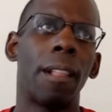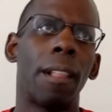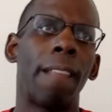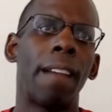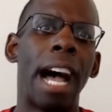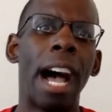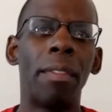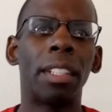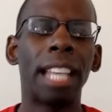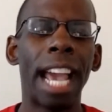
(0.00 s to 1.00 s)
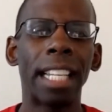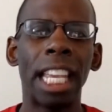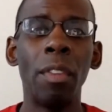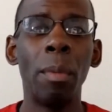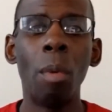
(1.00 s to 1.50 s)
I've attacked
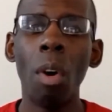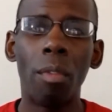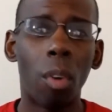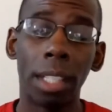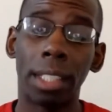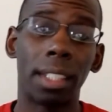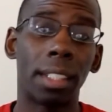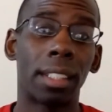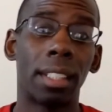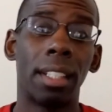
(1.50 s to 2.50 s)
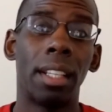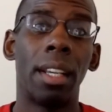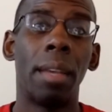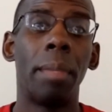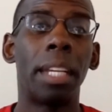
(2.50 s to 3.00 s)
even more voices,
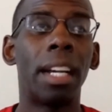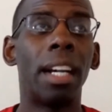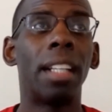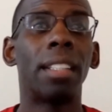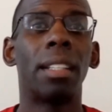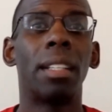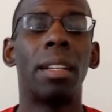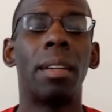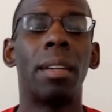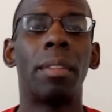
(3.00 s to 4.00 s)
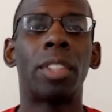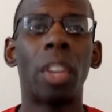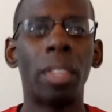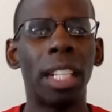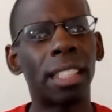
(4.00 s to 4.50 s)
because serving
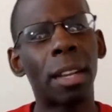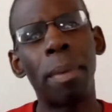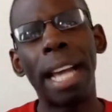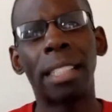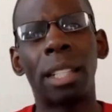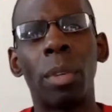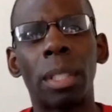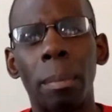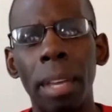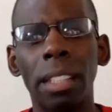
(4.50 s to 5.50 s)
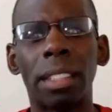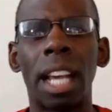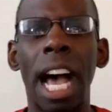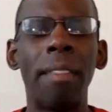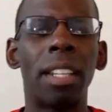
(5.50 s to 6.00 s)
this capacity with the minister,
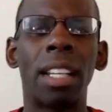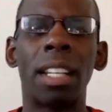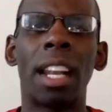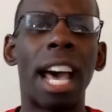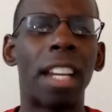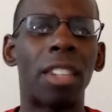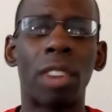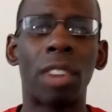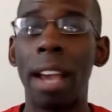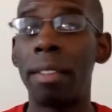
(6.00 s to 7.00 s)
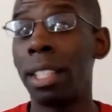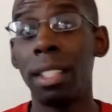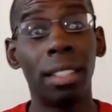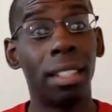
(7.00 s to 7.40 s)
I've done a lot of traveling,